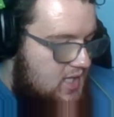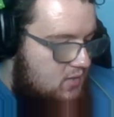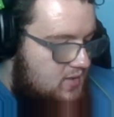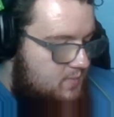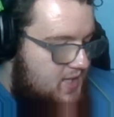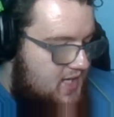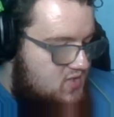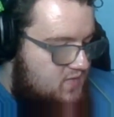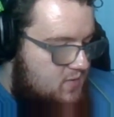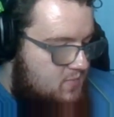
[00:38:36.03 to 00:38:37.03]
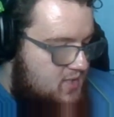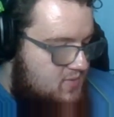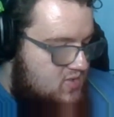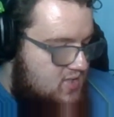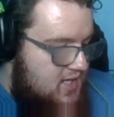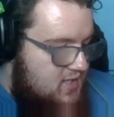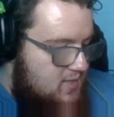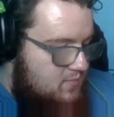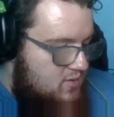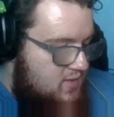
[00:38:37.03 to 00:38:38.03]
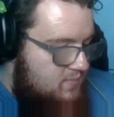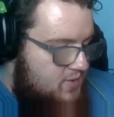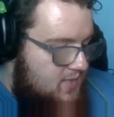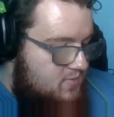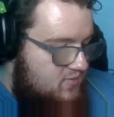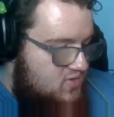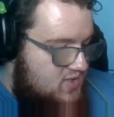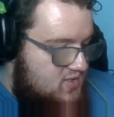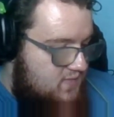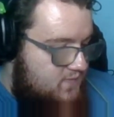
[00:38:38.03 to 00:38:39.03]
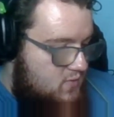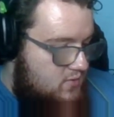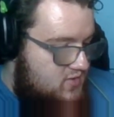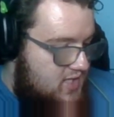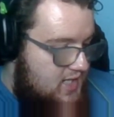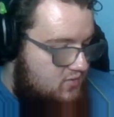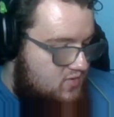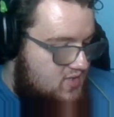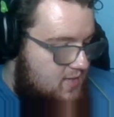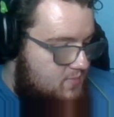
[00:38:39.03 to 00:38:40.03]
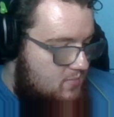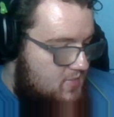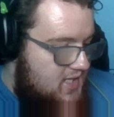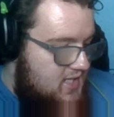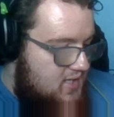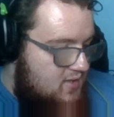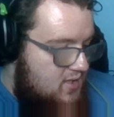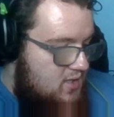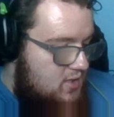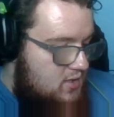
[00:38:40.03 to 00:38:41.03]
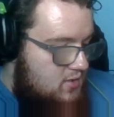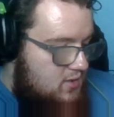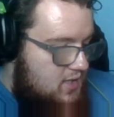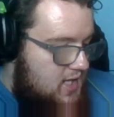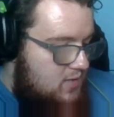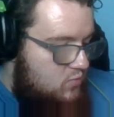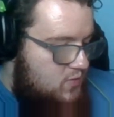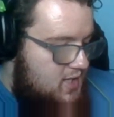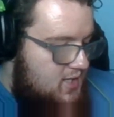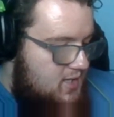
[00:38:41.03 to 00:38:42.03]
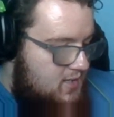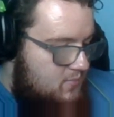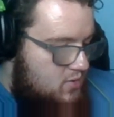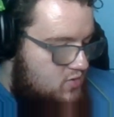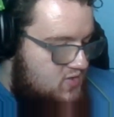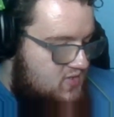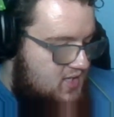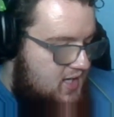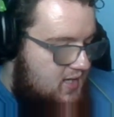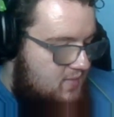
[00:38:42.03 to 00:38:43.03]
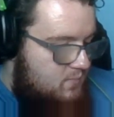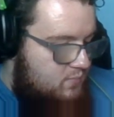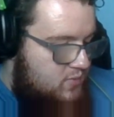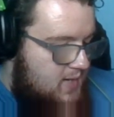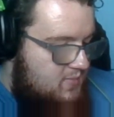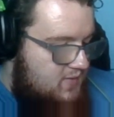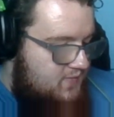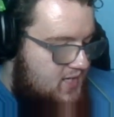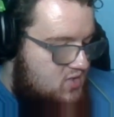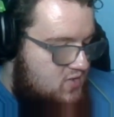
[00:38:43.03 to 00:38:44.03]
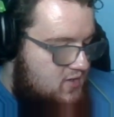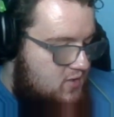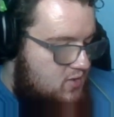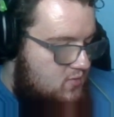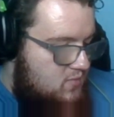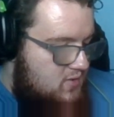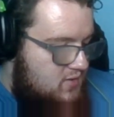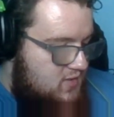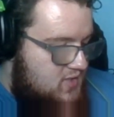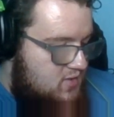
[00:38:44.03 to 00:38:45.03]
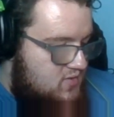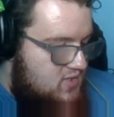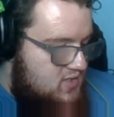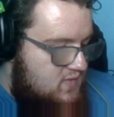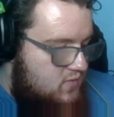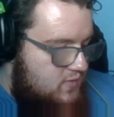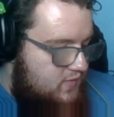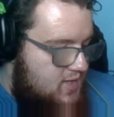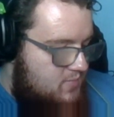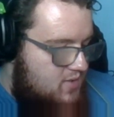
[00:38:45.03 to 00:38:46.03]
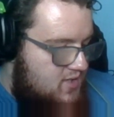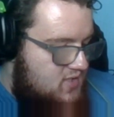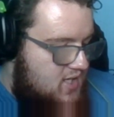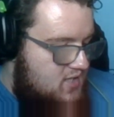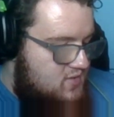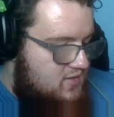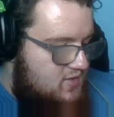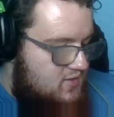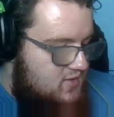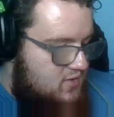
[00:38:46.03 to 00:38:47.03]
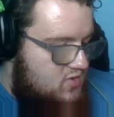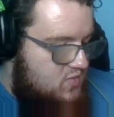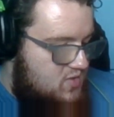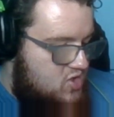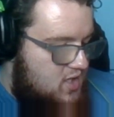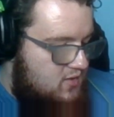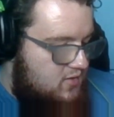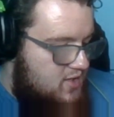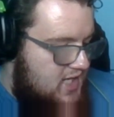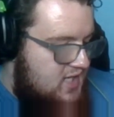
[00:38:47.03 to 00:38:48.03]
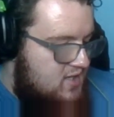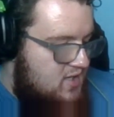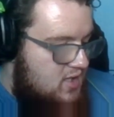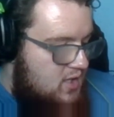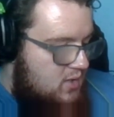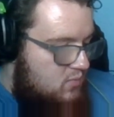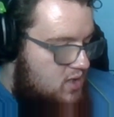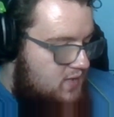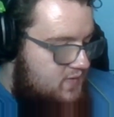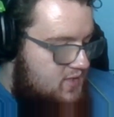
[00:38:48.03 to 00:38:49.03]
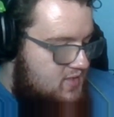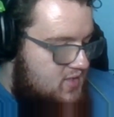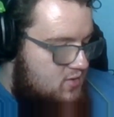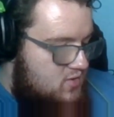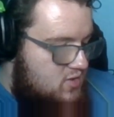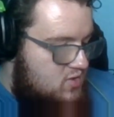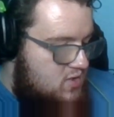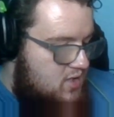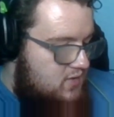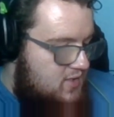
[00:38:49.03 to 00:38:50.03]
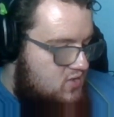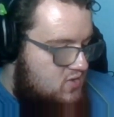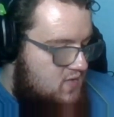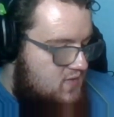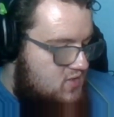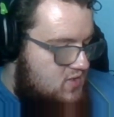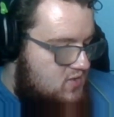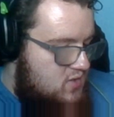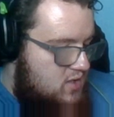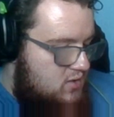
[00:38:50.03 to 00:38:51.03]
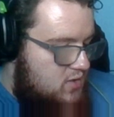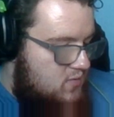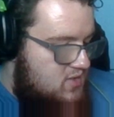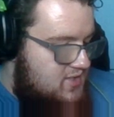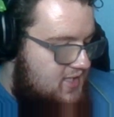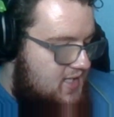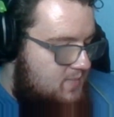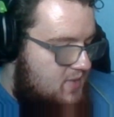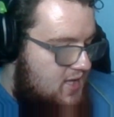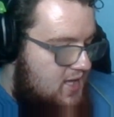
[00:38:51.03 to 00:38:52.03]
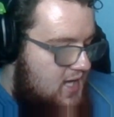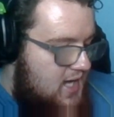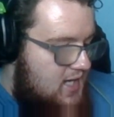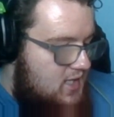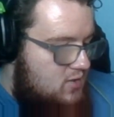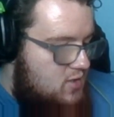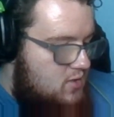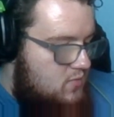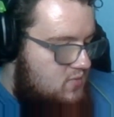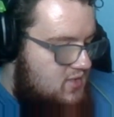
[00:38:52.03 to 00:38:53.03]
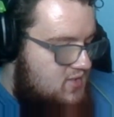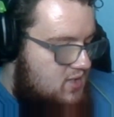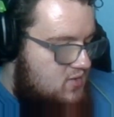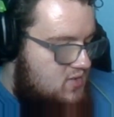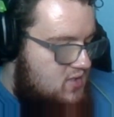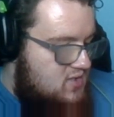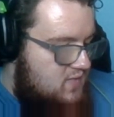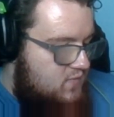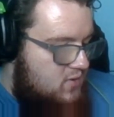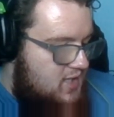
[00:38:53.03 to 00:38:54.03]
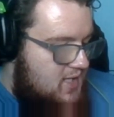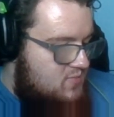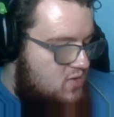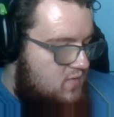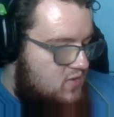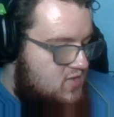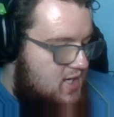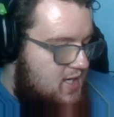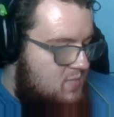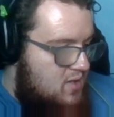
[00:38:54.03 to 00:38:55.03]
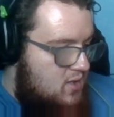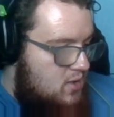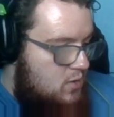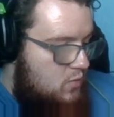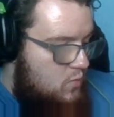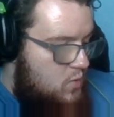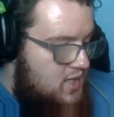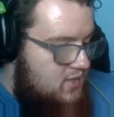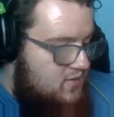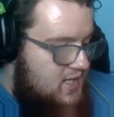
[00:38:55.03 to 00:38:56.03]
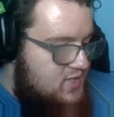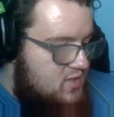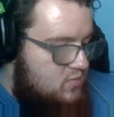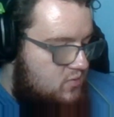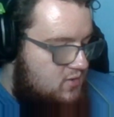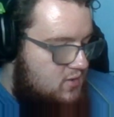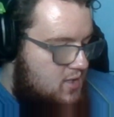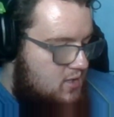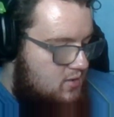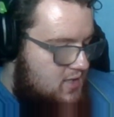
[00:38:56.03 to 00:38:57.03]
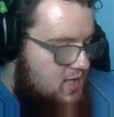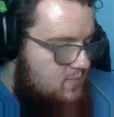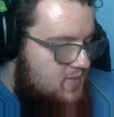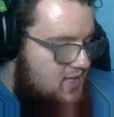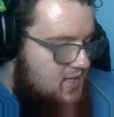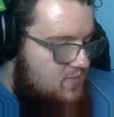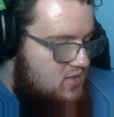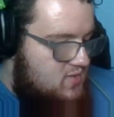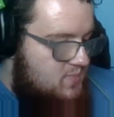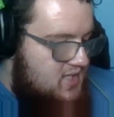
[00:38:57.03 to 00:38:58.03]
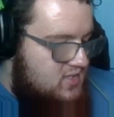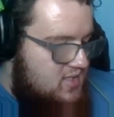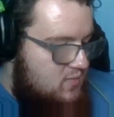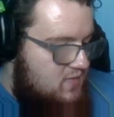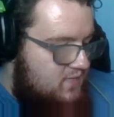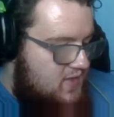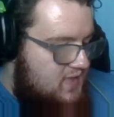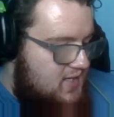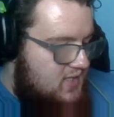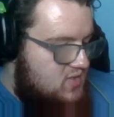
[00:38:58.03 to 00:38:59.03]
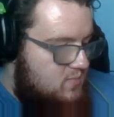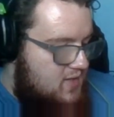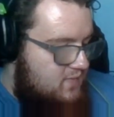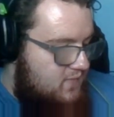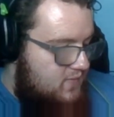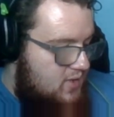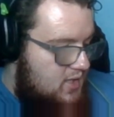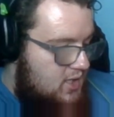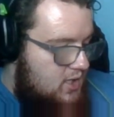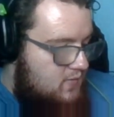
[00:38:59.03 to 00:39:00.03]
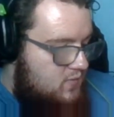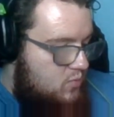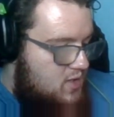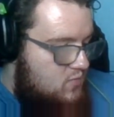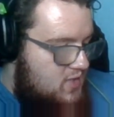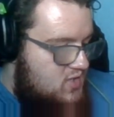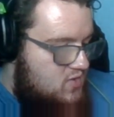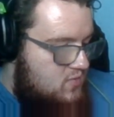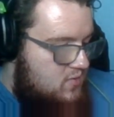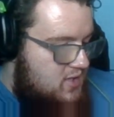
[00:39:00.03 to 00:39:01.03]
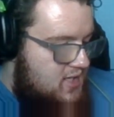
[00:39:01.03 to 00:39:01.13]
But the past few months, a number of popular 64 titles have been making a re emergency, primarily thanks to the new Nintendo 64 library tied to the Nintendo Switch Online. While the Nintendo Switch Online service is ongoing to keep adding new Nintendo 64 games over time, one classic will not now be coming to PC within the next month. For one reason or